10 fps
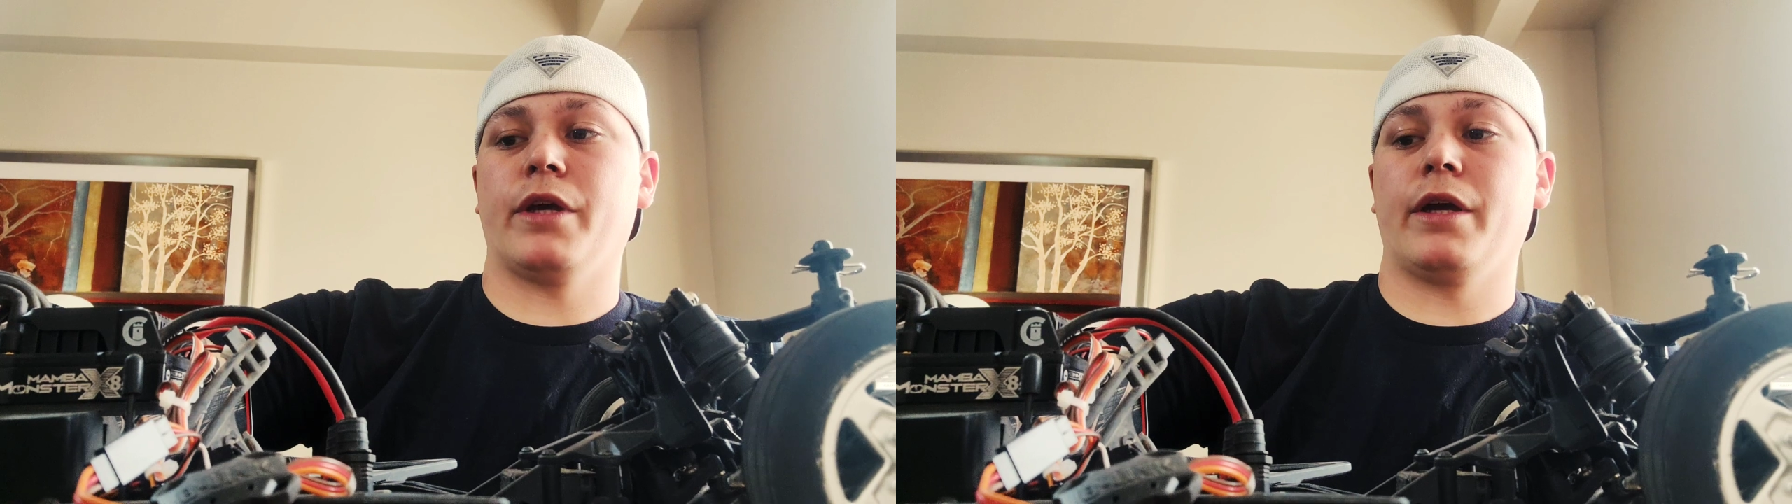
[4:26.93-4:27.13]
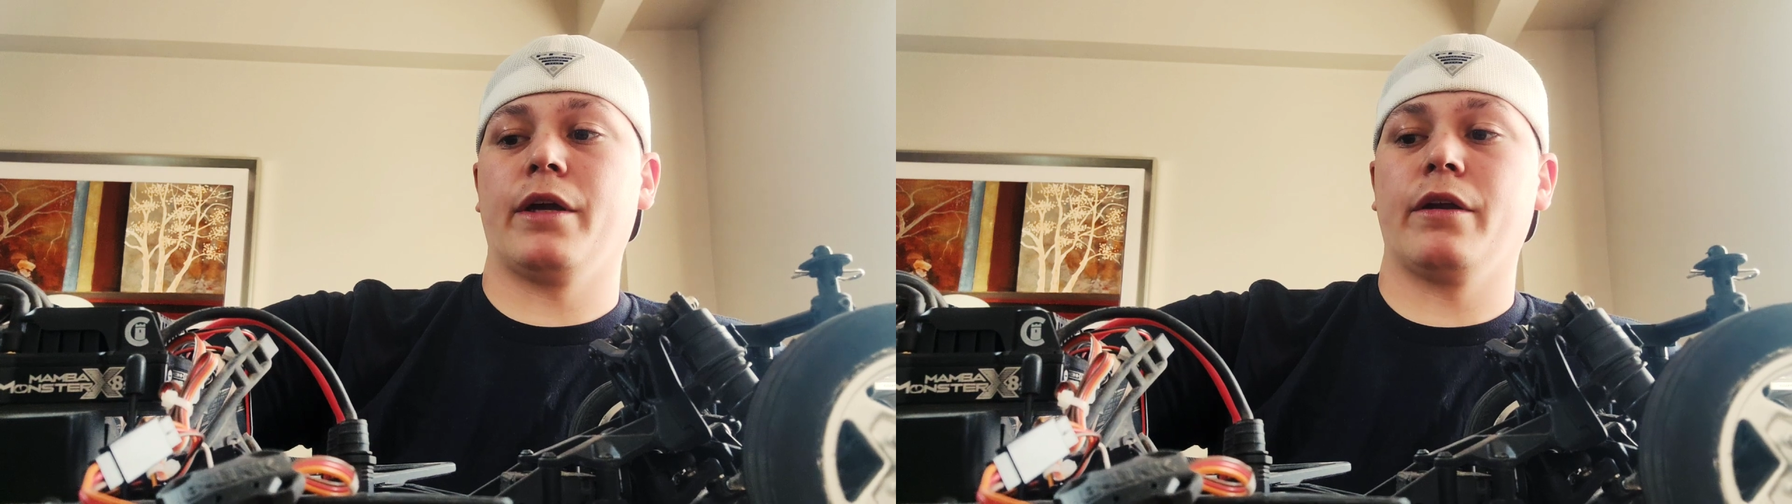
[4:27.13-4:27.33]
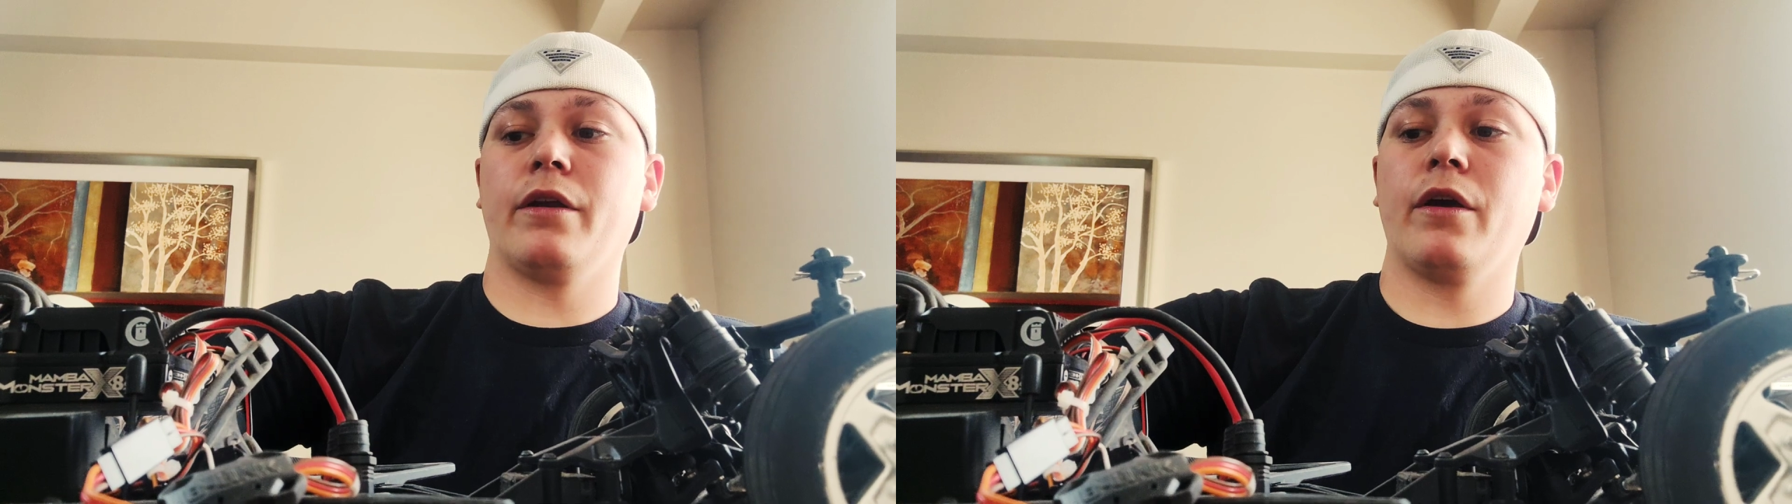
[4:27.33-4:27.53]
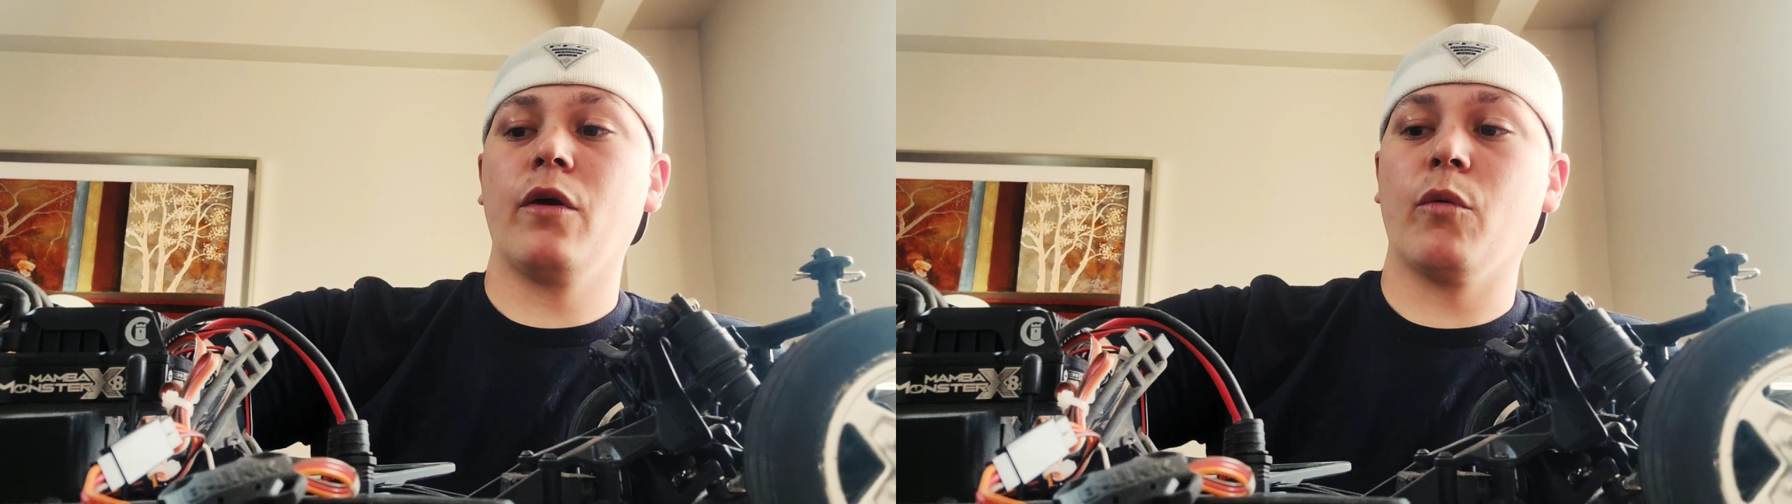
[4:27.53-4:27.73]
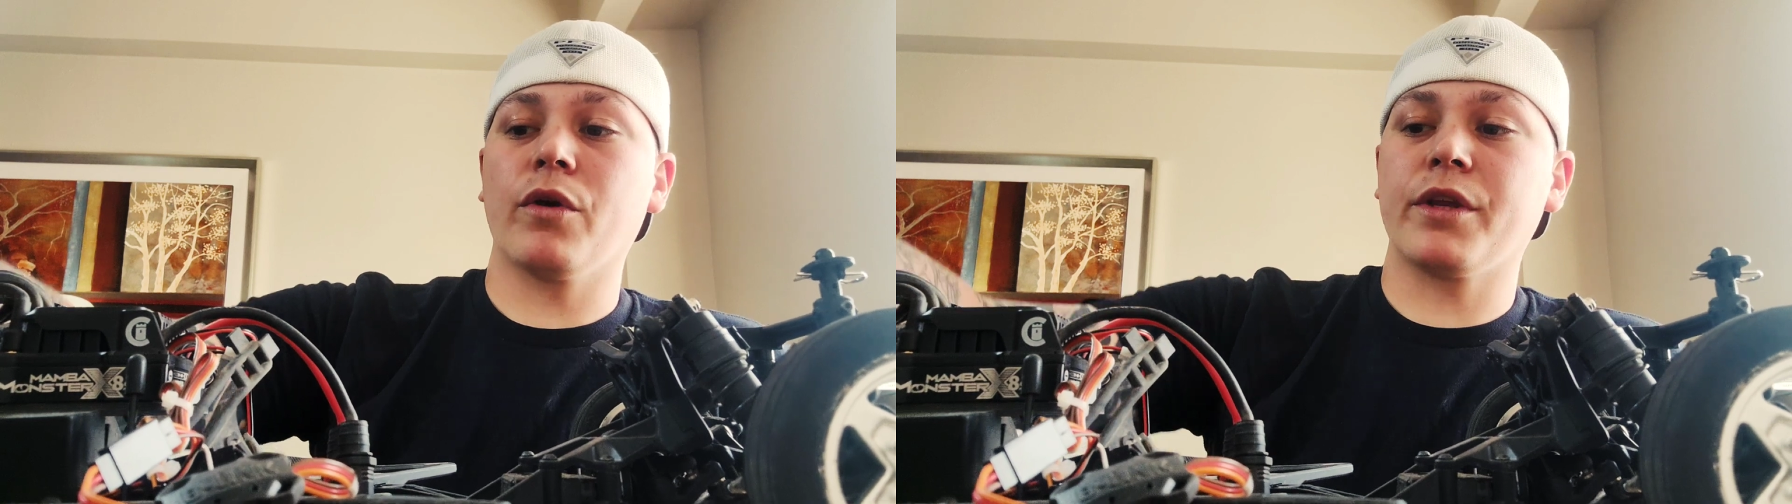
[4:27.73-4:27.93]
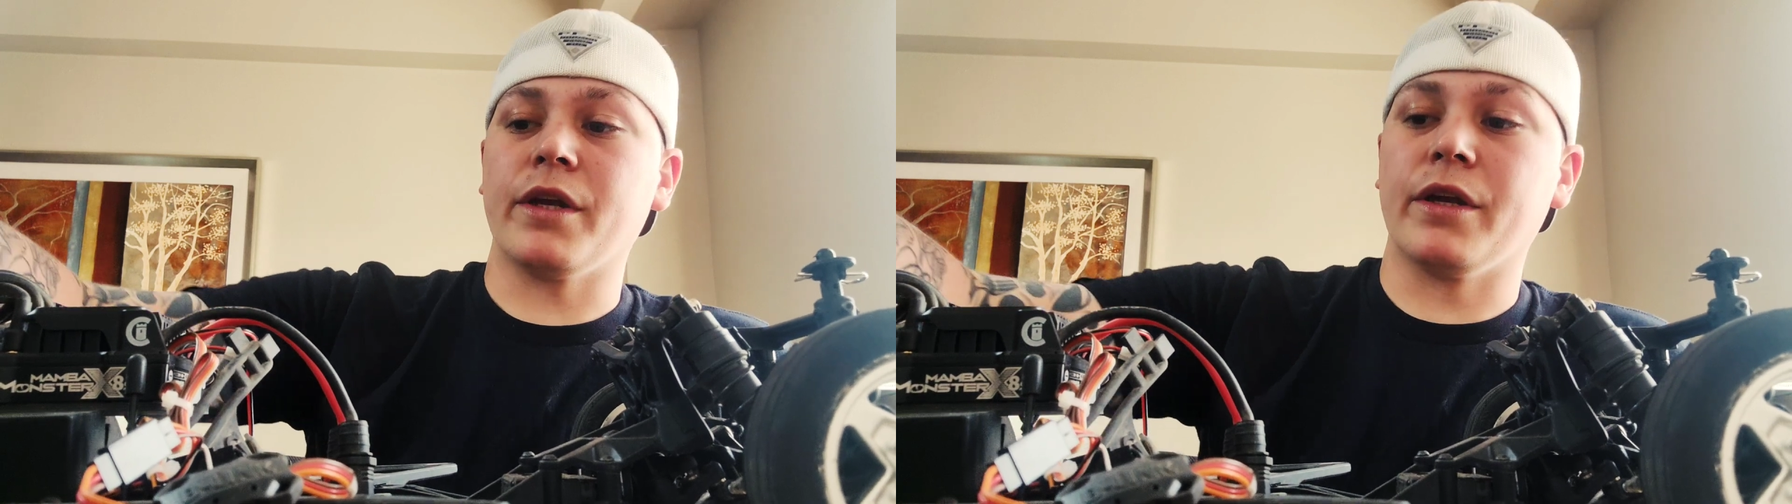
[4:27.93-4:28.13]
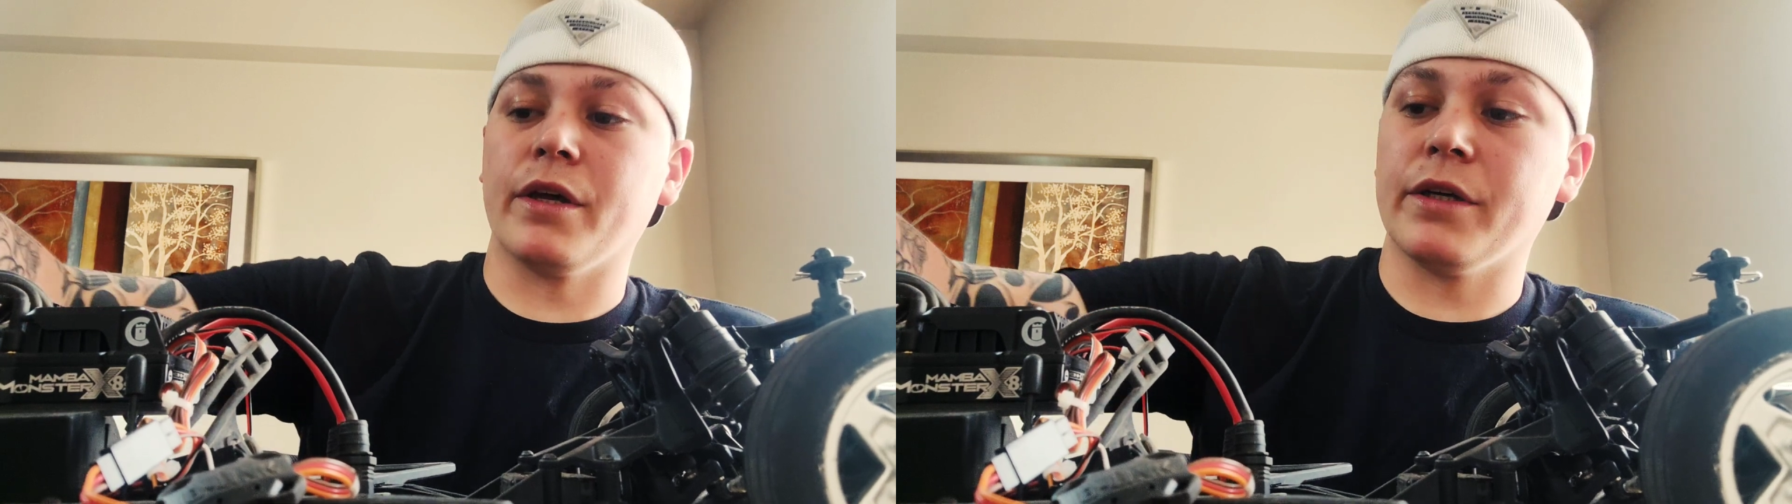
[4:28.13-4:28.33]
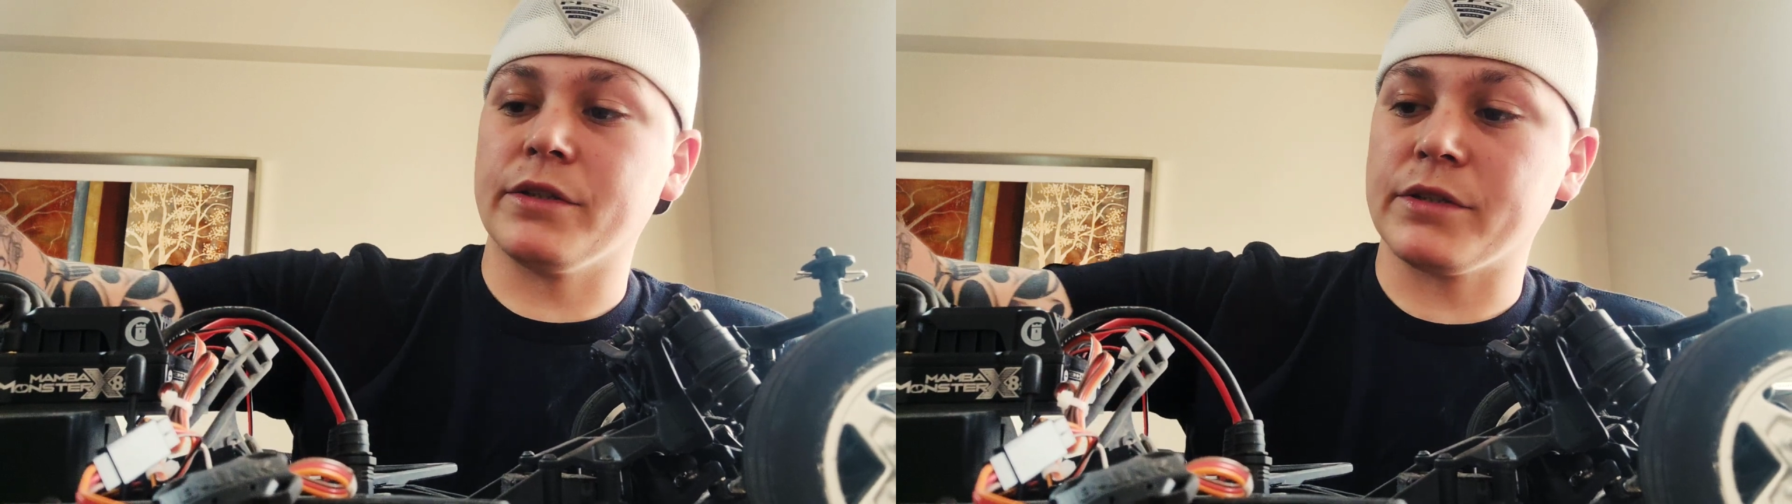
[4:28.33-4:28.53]
And what that
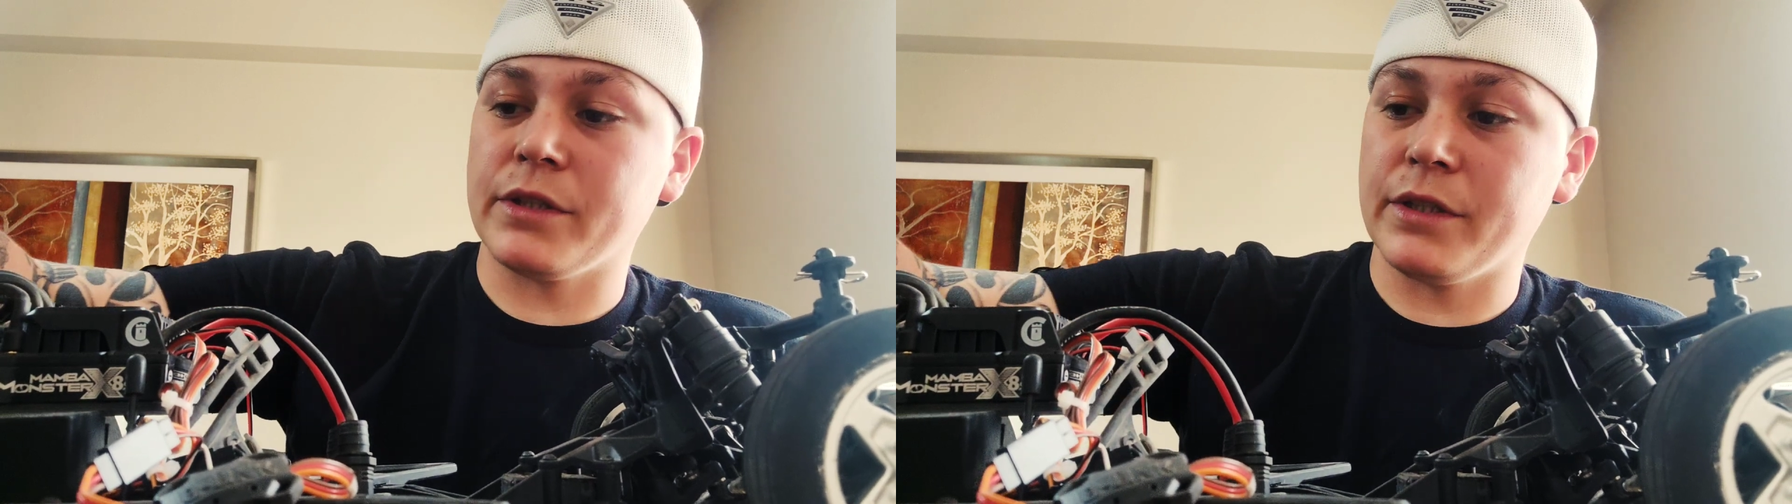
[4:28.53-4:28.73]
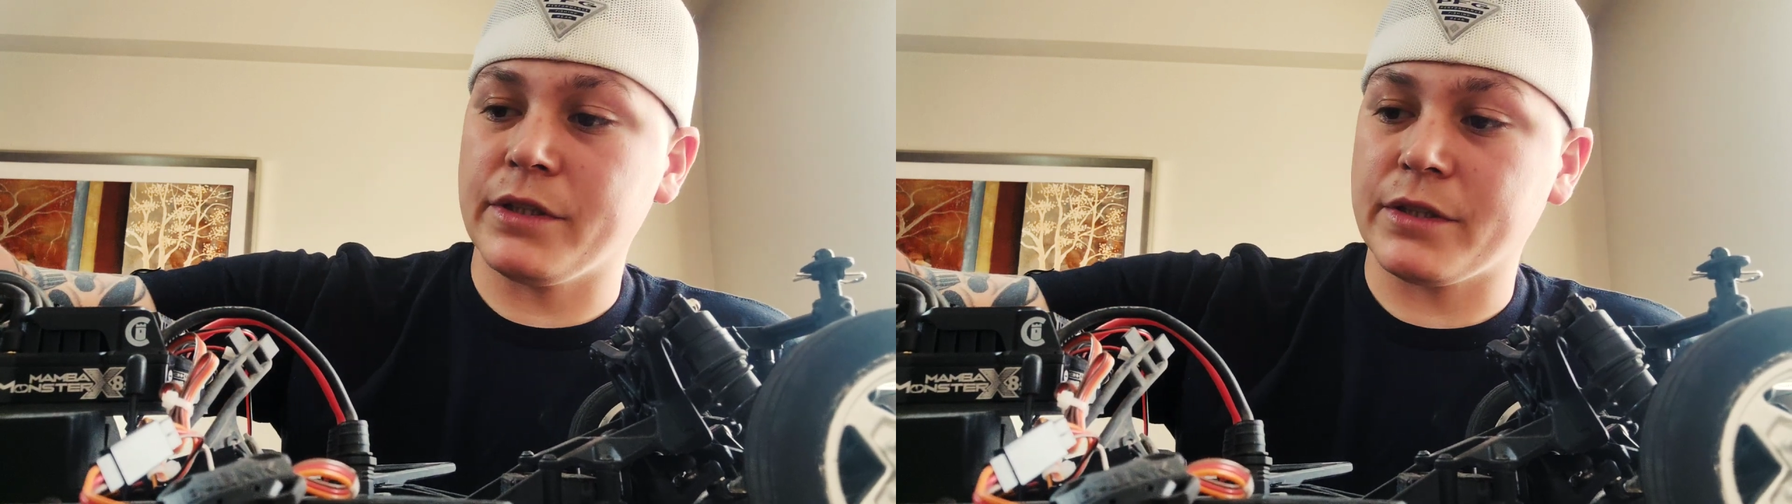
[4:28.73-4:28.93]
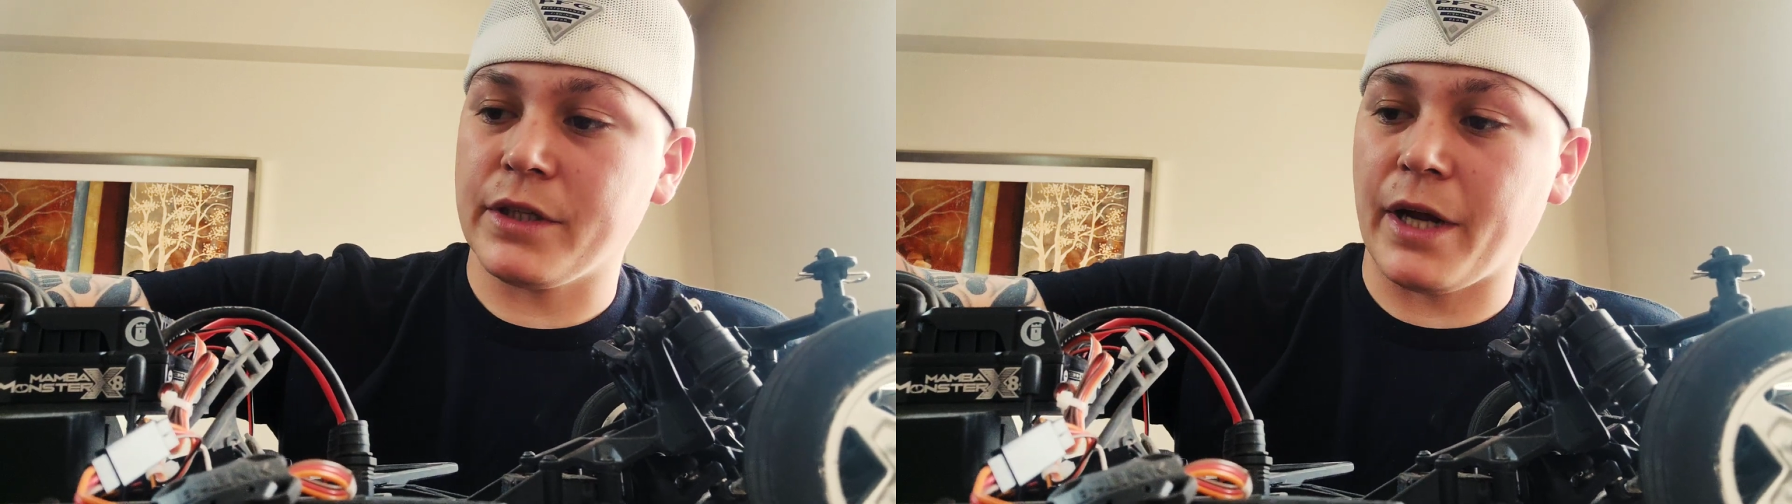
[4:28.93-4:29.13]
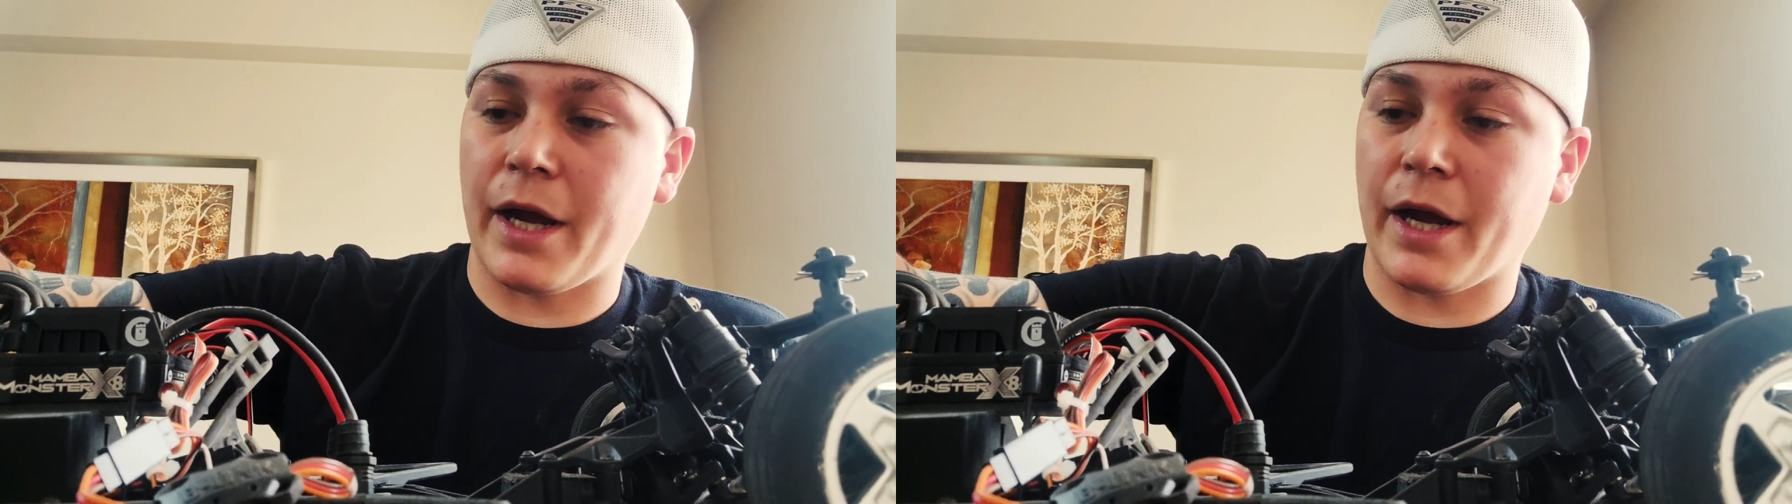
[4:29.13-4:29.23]
does is it